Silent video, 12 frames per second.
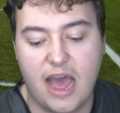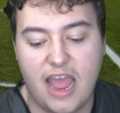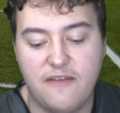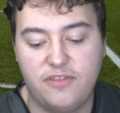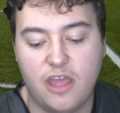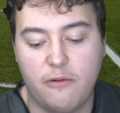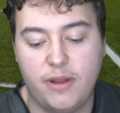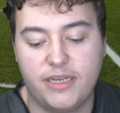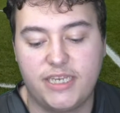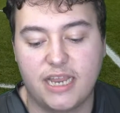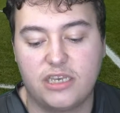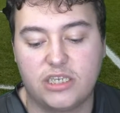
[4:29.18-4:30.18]
even though we
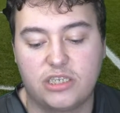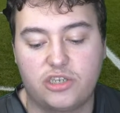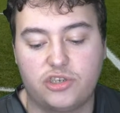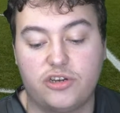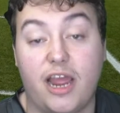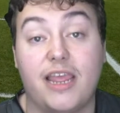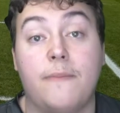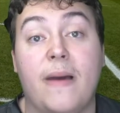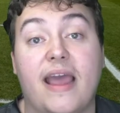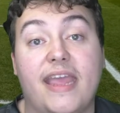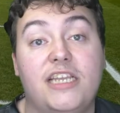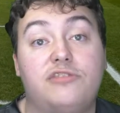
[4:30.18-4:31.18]
did try and get
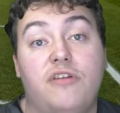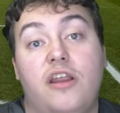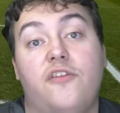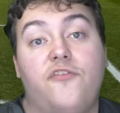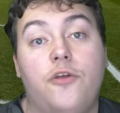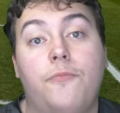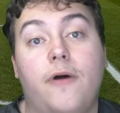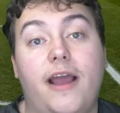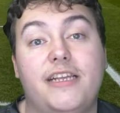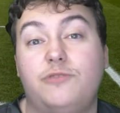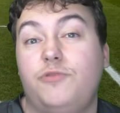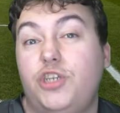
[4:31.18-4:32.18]
back into it in a few
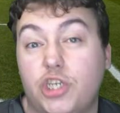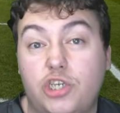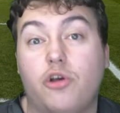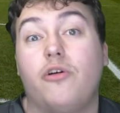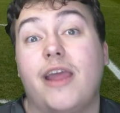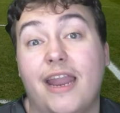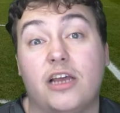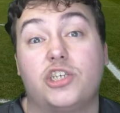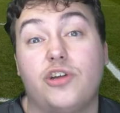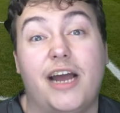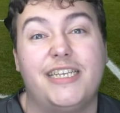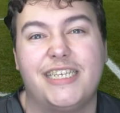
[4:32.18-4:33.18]
places. We just couldn't get our
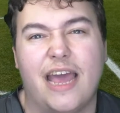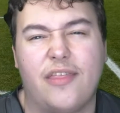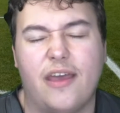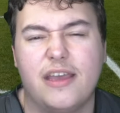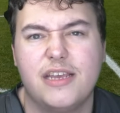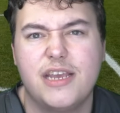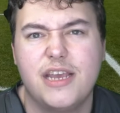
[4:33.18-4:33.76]
stride together.